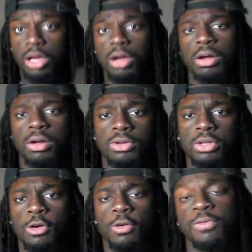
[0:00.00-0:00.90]
You
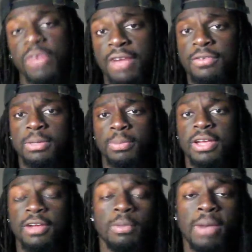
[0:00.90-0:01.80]
know, for
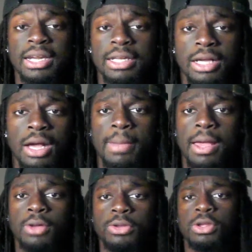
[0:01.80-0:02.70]
everybody to come
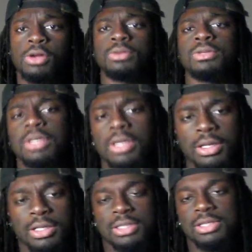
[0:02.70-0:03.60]
out, you know,
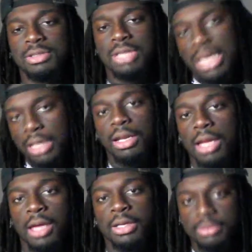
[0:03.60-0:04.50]
cause I ain't gonna
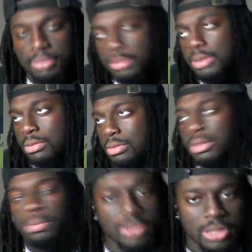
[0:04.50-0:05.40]
lie, I'm
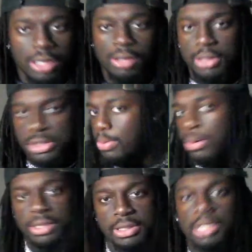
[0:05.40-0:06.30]
in Pensacola. It's
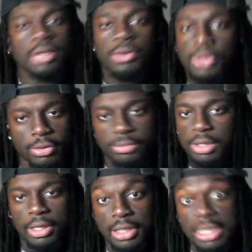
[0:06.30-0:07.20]
boring as hell here.
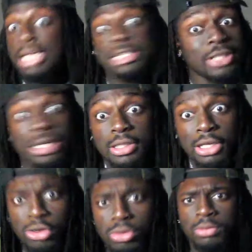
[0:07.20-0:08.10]
Like, ain't shit to
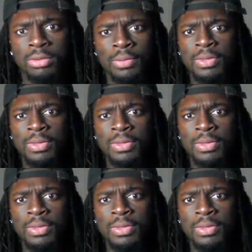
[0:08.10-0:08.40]
do.